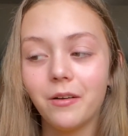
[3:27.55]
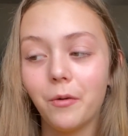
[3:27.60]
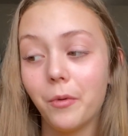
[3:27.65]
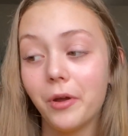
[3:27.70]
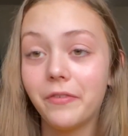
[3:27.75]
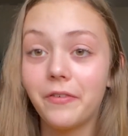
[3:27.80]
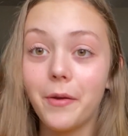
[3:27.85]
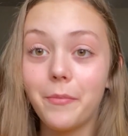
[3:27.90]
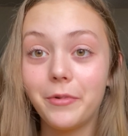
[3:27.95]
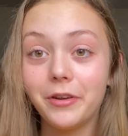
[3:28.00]

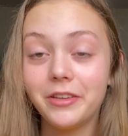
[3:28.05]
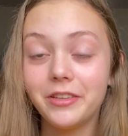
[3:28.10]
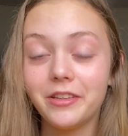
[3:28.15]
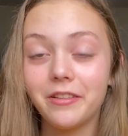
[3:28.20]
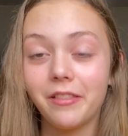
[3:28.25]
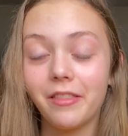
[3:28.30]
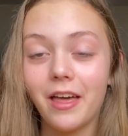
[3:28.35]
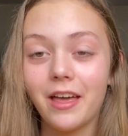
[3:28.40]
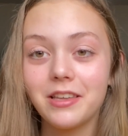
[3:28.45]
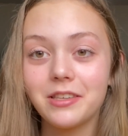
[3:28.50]
what if I put it
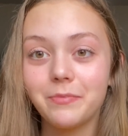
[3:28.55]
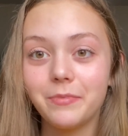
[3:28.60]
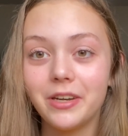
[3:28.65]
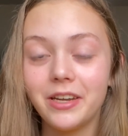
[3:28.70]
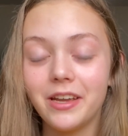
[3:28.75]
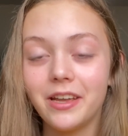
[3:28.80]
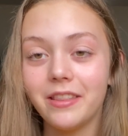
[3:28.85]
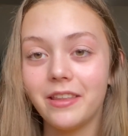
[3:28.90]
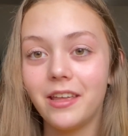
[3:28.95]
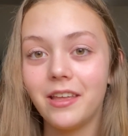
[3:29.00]
to the last
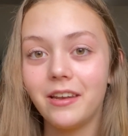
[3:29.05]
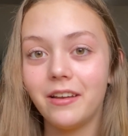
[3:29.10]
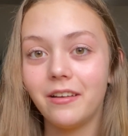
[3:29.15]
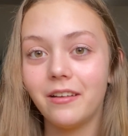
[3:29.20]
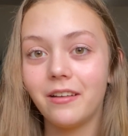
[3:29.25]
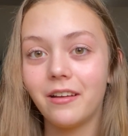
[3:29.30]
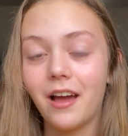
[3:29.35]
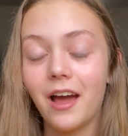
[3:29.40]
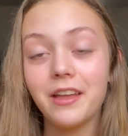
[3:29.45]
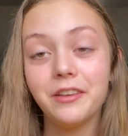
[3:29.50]
minute and
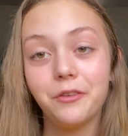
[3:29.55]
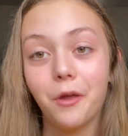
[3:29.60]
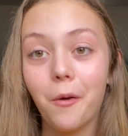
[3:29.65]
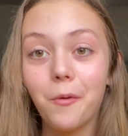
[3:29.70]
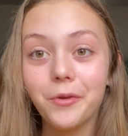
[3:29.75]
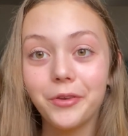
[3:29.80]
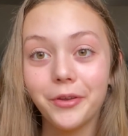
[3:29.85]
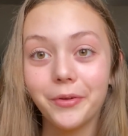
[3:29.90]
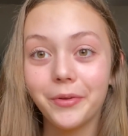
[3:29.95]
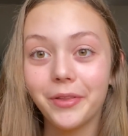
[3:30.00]
then I
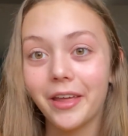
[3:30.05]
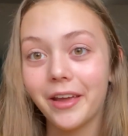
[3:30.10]
don't do it,